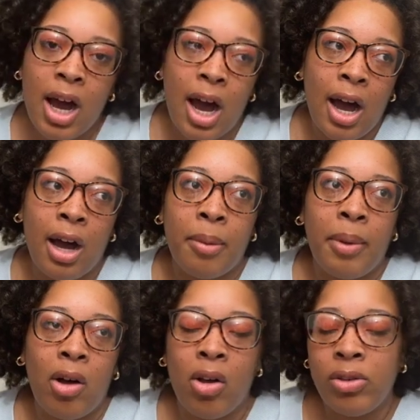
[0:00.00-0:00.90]

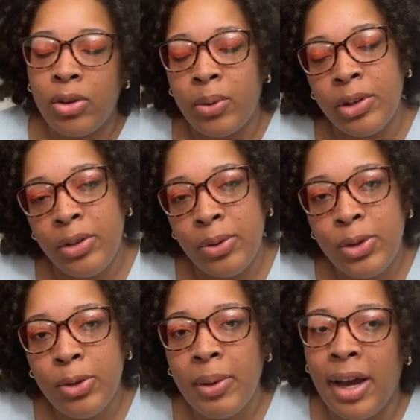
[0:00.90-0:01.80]
Also on
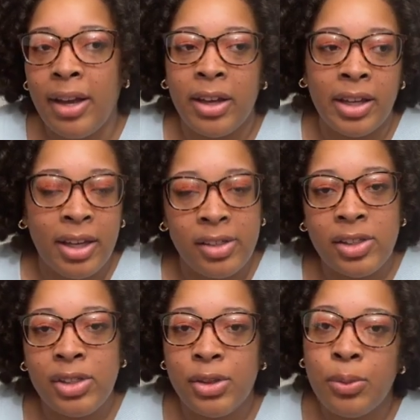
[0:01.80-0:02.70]
YouTube, I occasionally
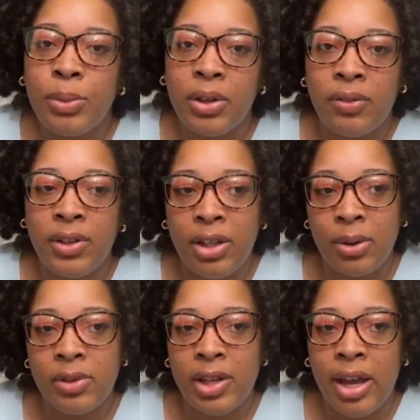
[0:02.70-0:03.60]
do put
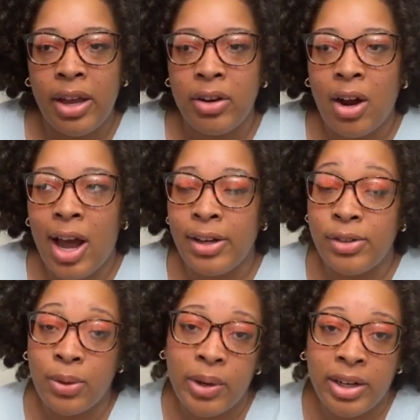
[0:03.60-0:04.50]
videos that I
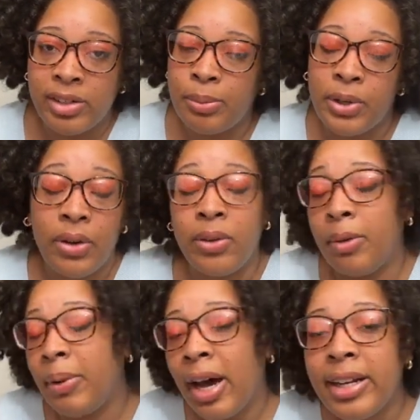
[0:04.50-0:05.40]
don't actually put on the
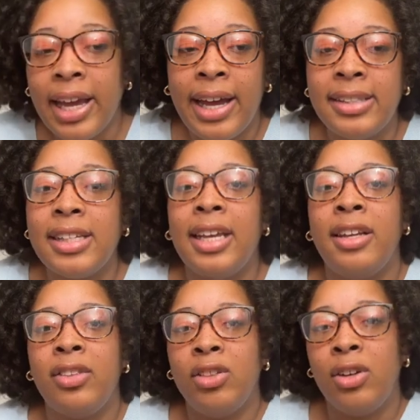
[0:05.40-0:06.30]
podcast, and
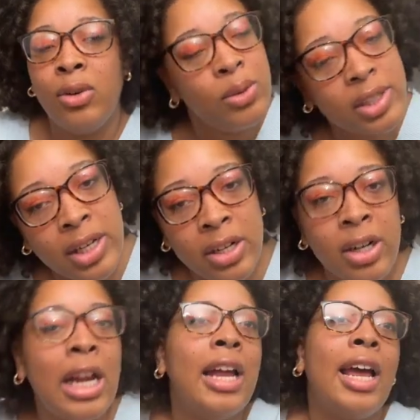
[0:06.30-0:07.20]
in the newsletter
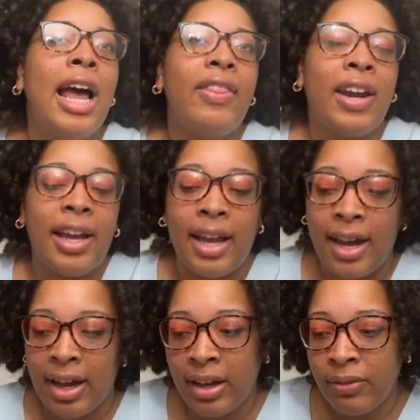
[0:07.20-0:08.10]
that I
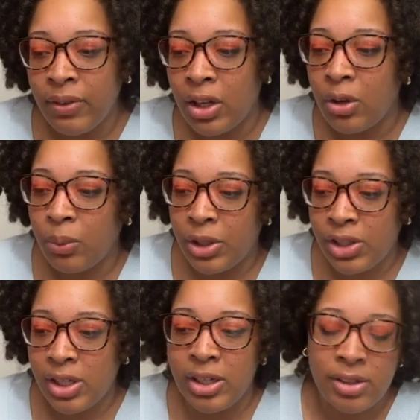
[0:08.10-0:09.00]
have,
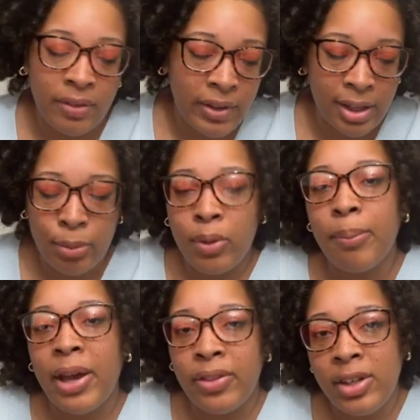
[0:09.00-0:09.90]
which is available on
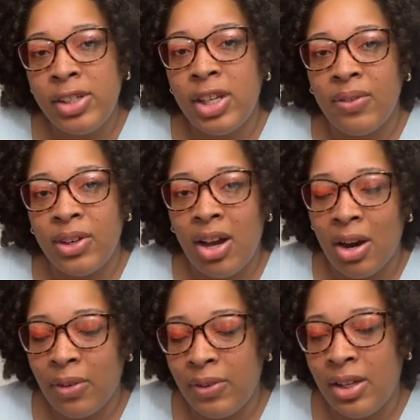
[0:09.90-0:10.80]

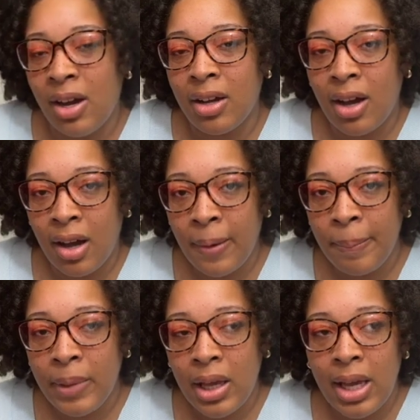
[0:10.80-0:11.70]

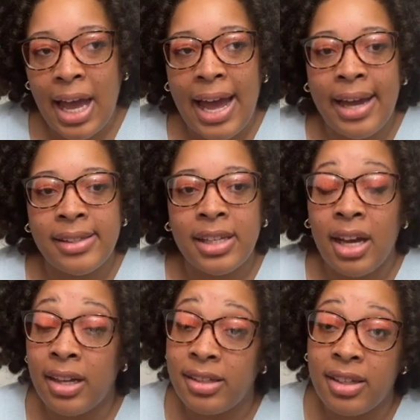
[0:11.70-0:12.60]
BethanyJphotography.com, has
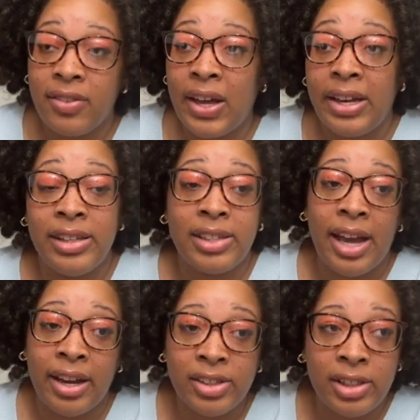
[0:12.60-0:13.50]
content that is
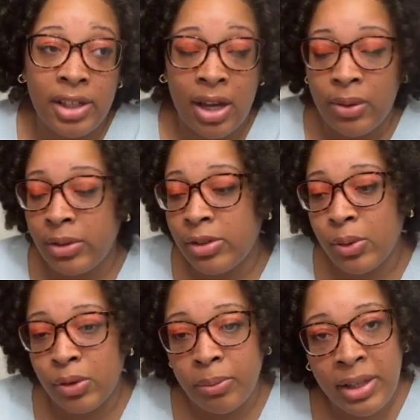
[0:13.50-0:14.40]
actually not on
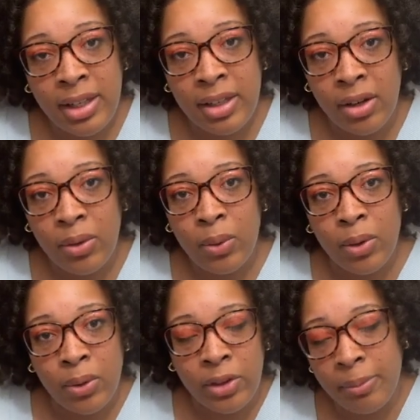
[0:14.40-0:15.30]
social media
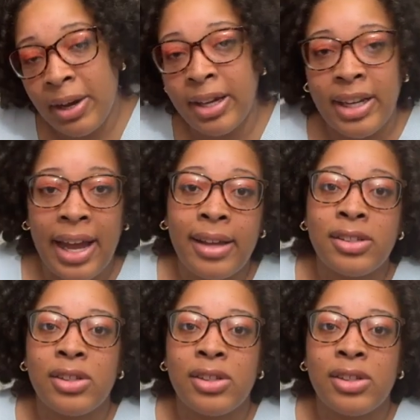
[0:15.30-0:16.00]
or on the podcast.